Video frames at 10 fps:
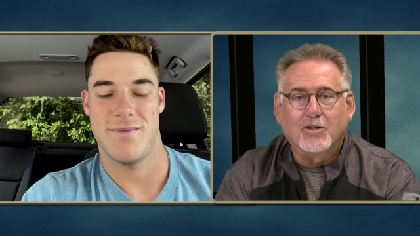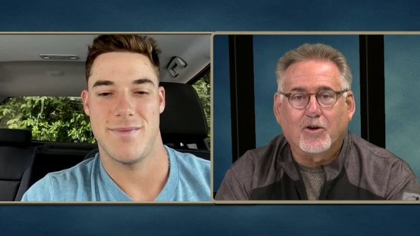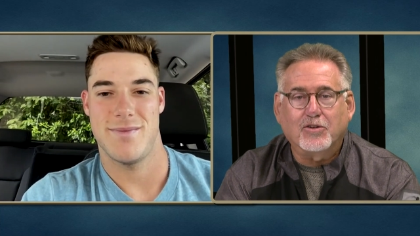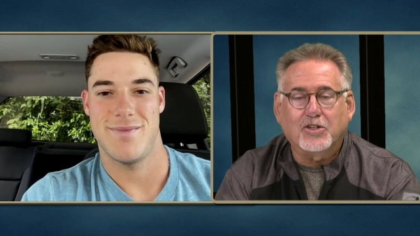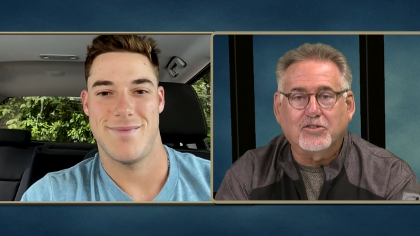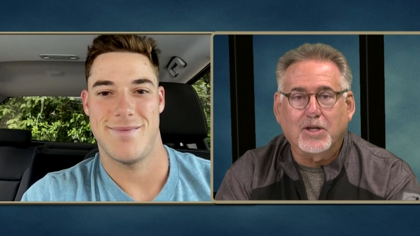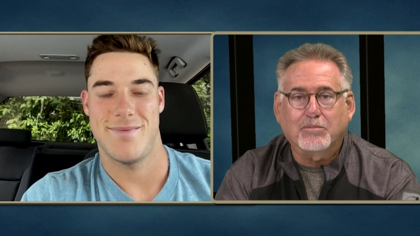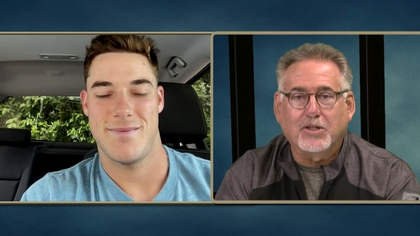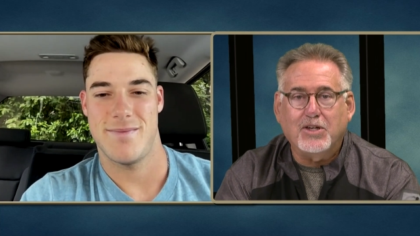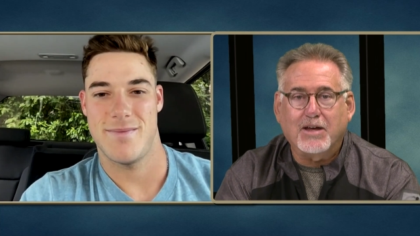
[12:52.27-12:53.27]
Speaker 1: Or is it
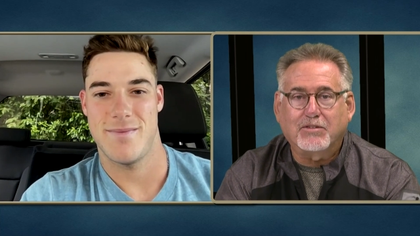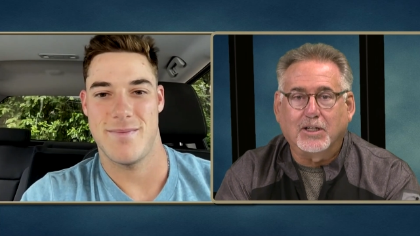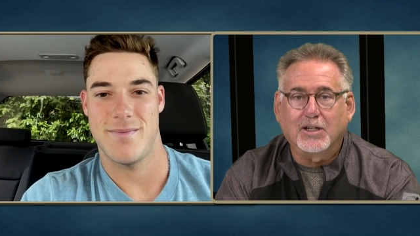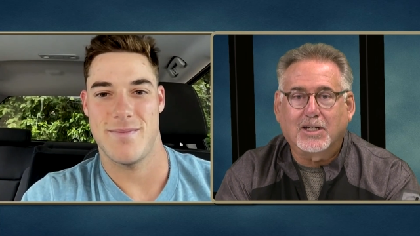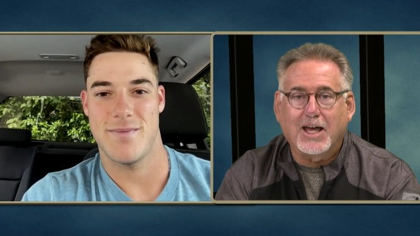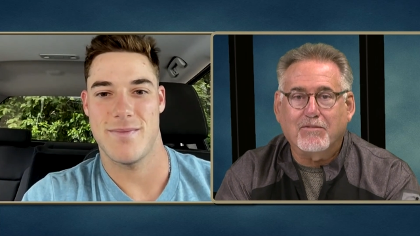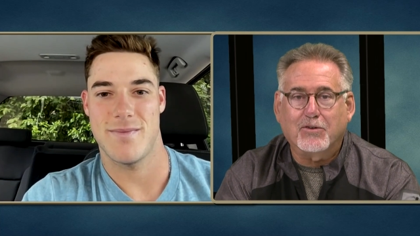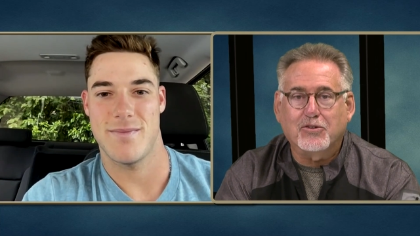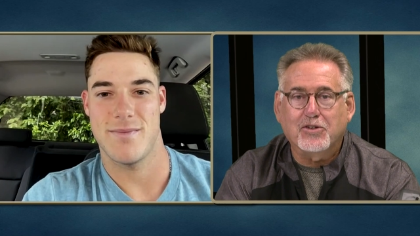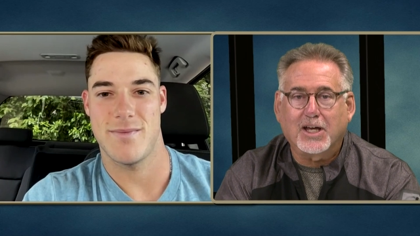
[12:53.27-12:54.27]
something you have to look at
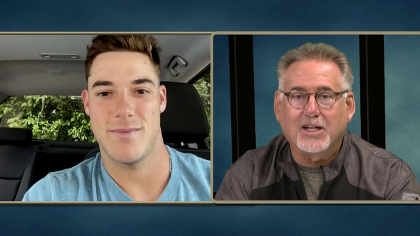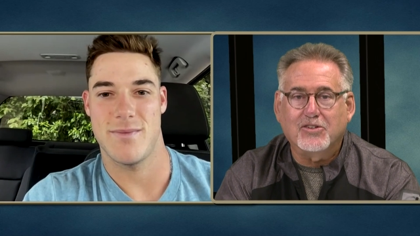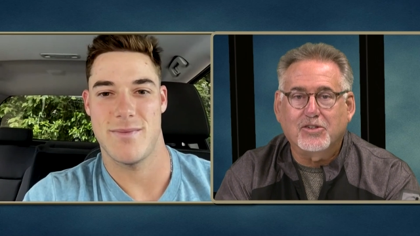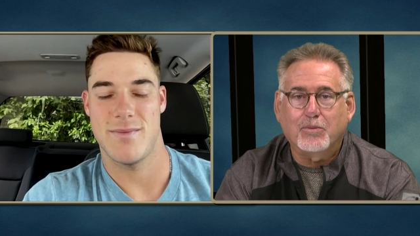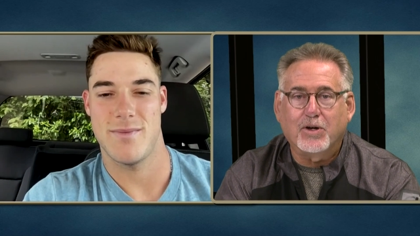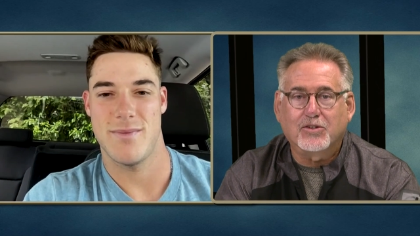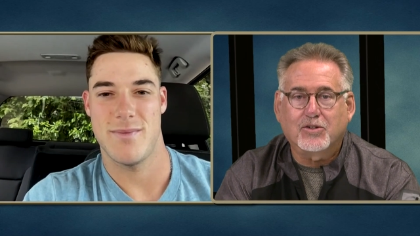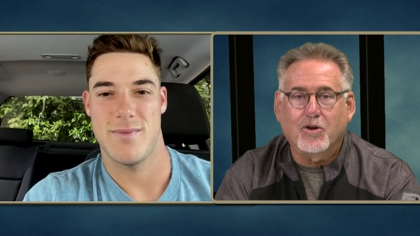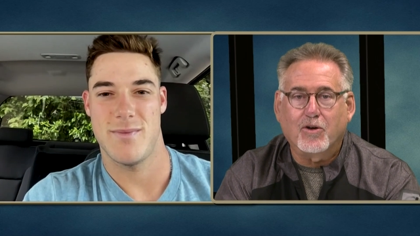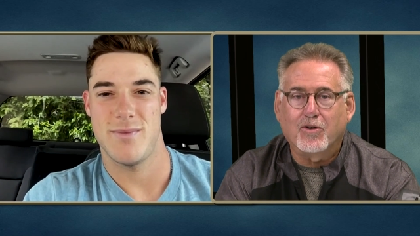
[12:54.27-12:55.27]
for a second to see where it's
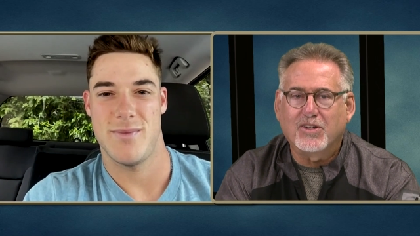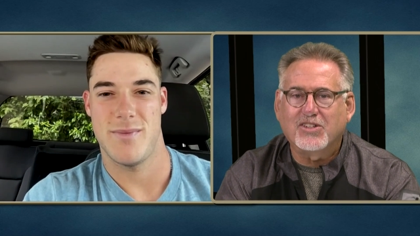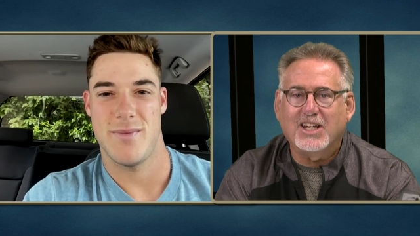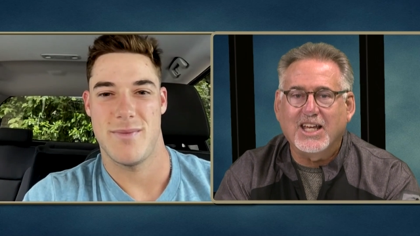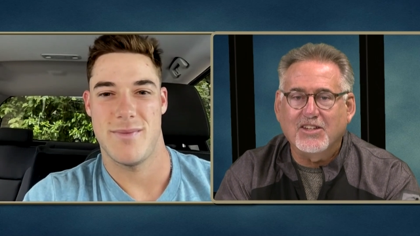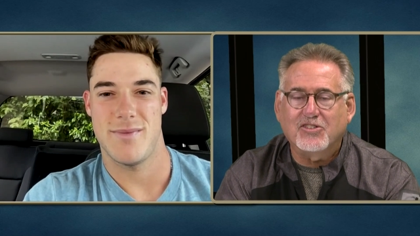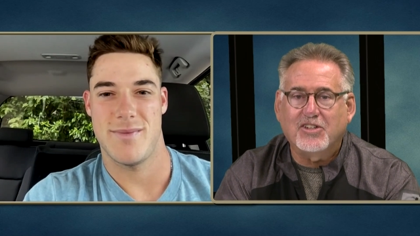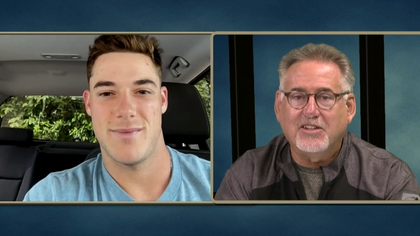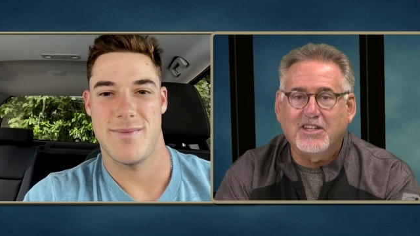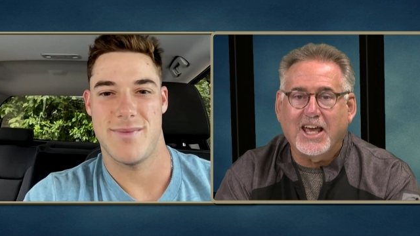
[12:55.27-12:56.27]
going, or is it
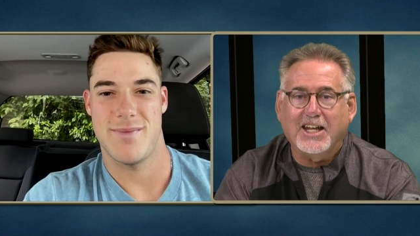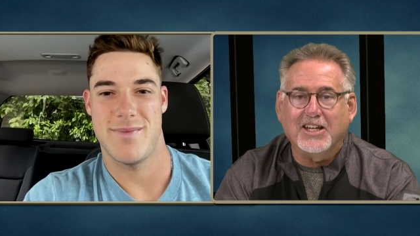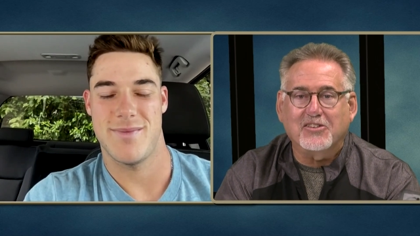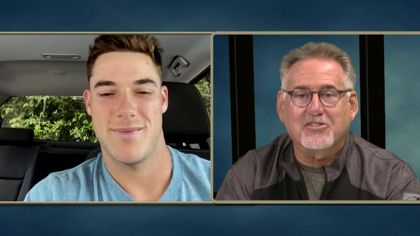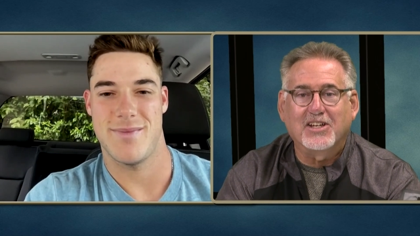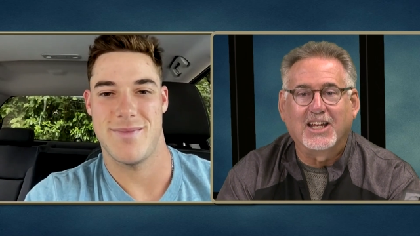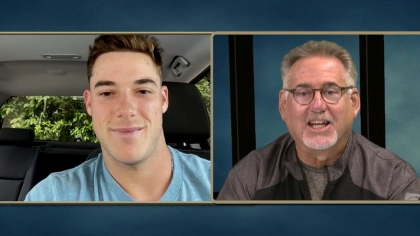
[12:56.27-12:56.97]
instantaneous?